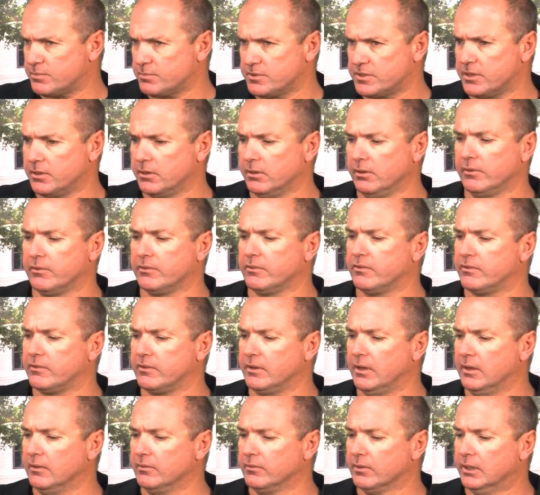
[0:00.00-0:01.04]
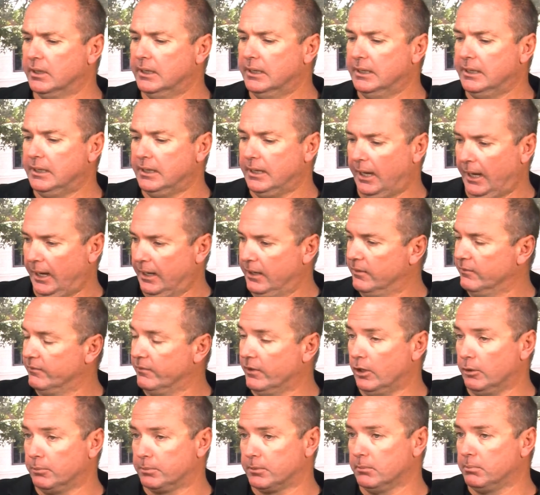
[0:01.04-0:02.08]
materials and stuff, and
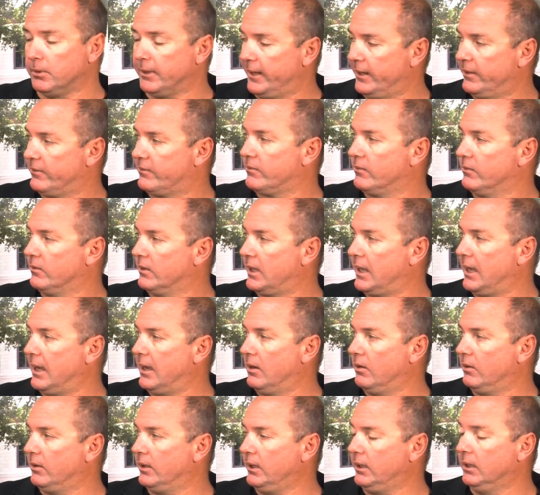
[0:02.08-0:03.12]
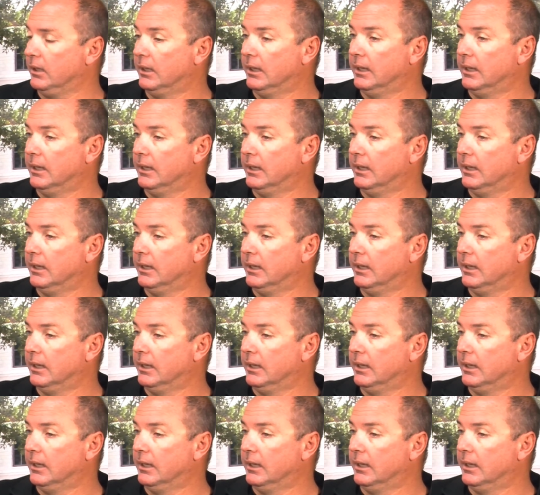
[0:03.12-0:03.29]
develop the plans for the county.